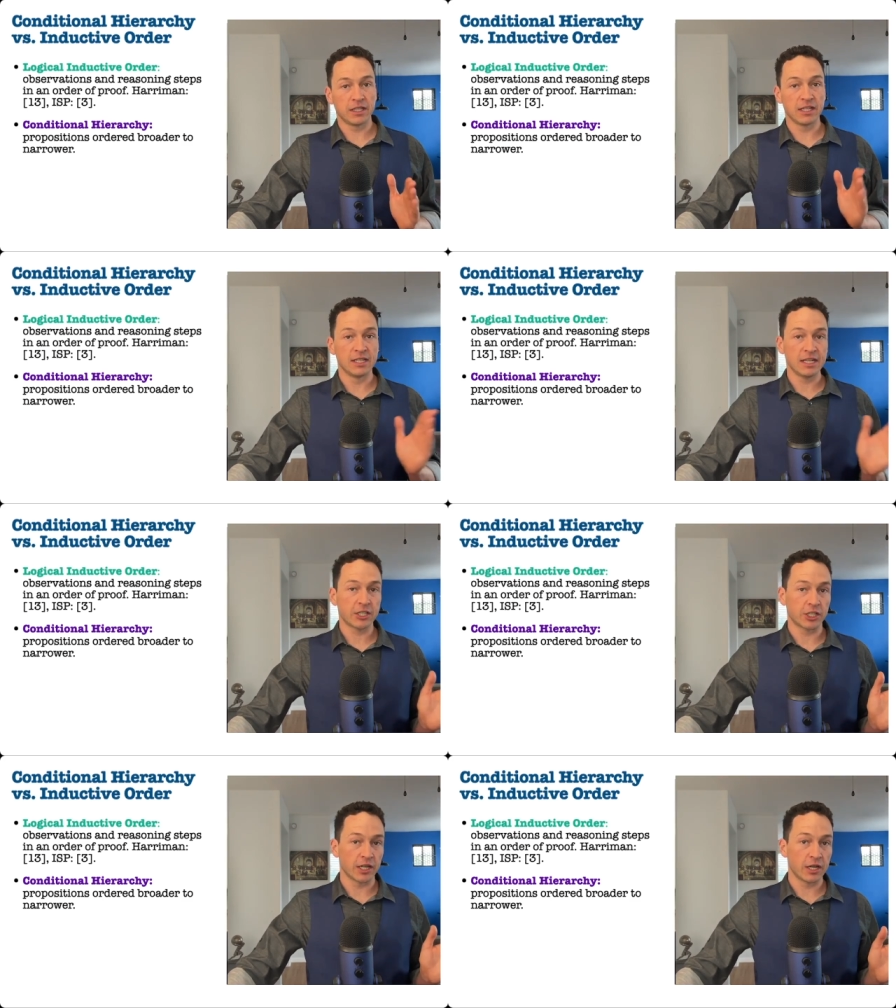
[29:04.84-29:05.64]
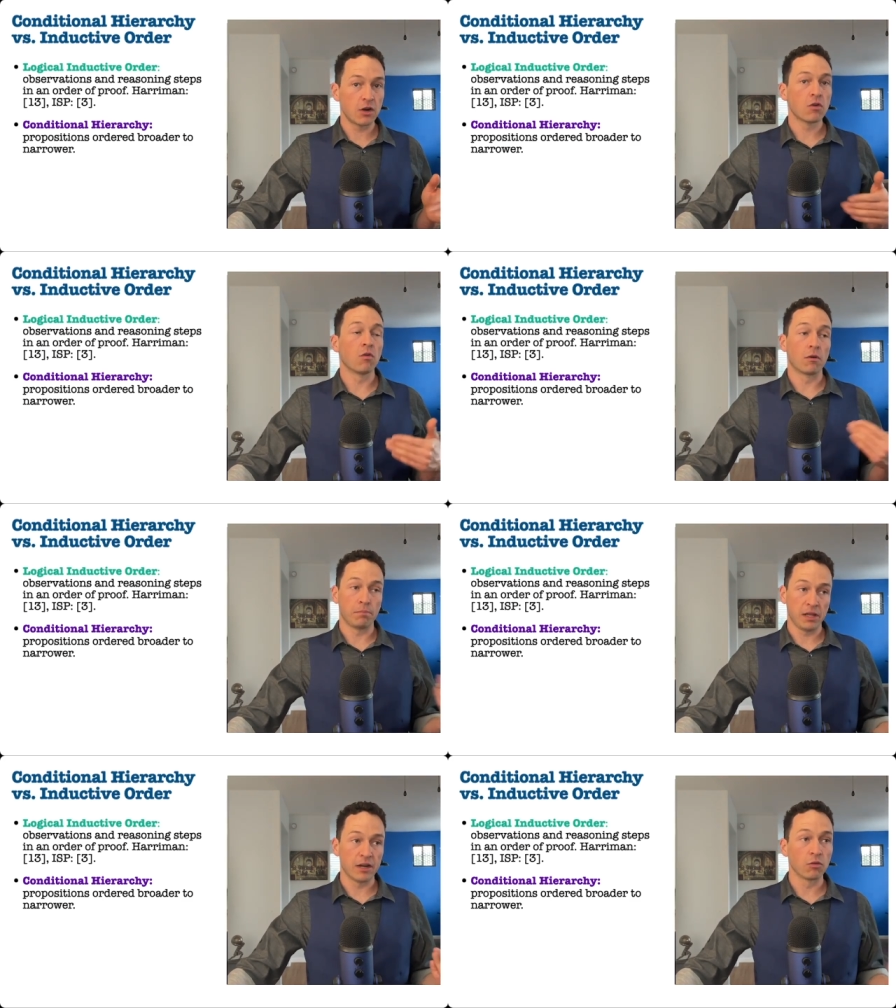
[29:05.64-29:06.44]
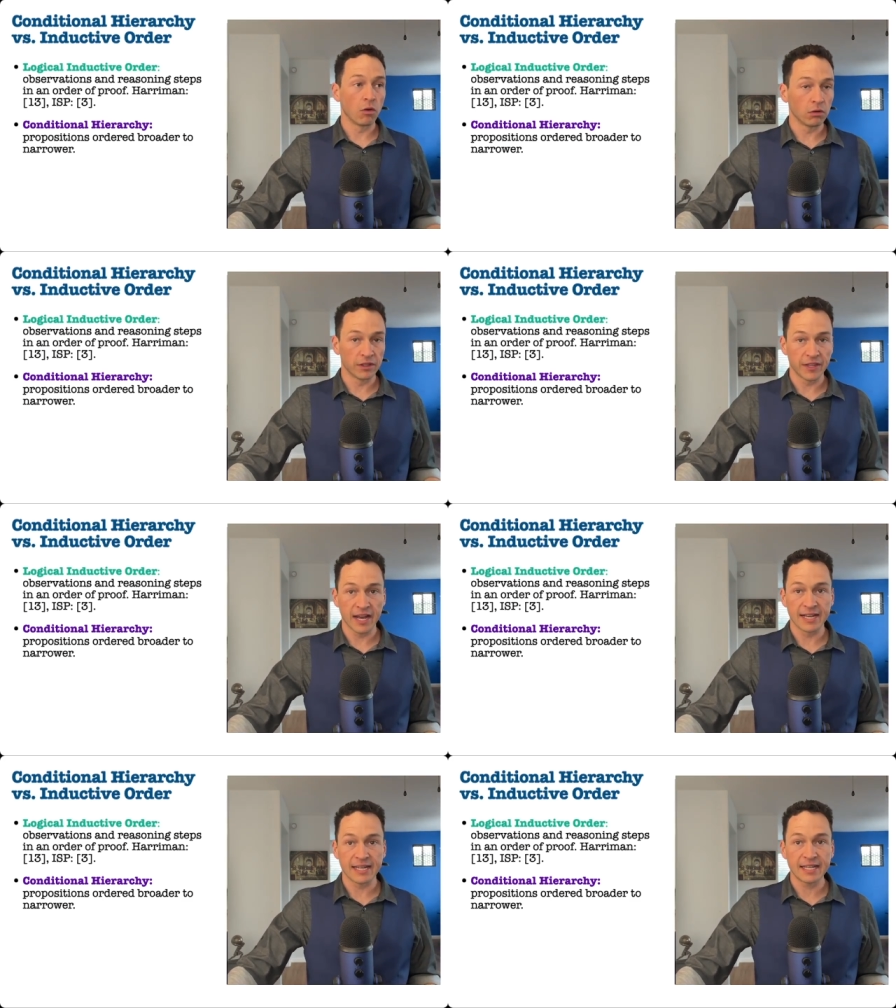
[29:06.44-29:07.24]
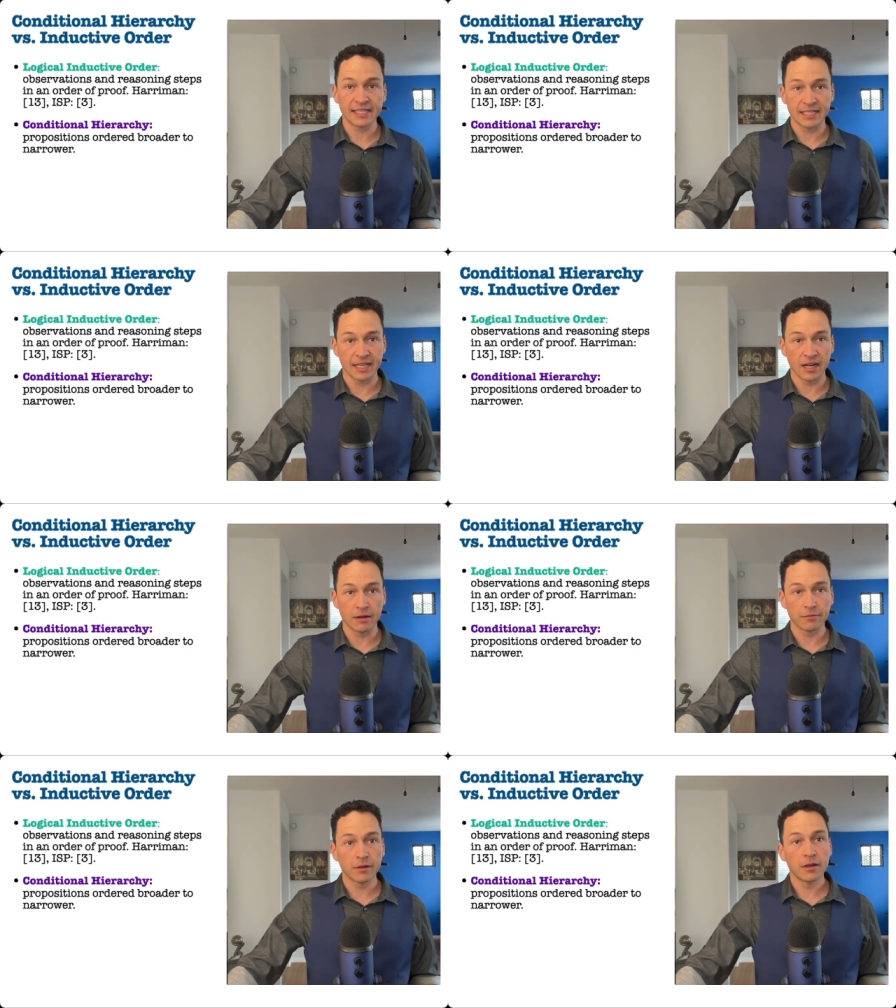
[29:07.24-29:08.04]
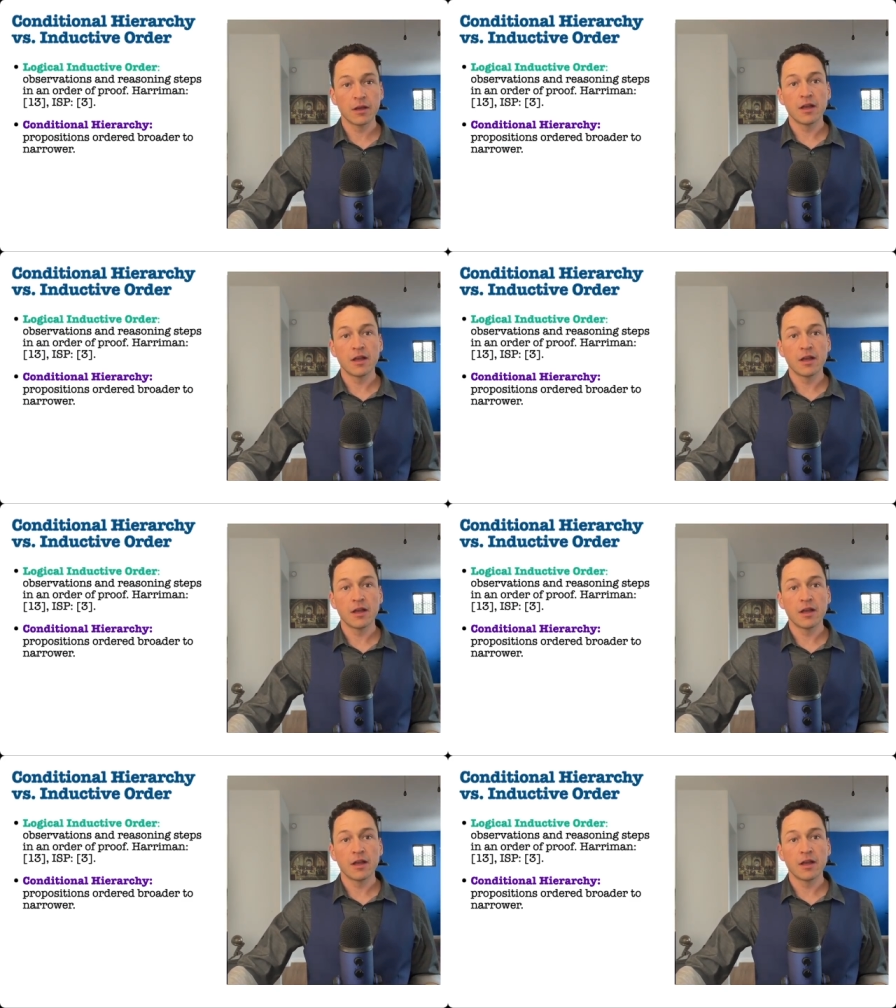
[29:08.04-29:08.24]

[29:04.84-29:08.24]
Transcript: condition or play a role in the identity of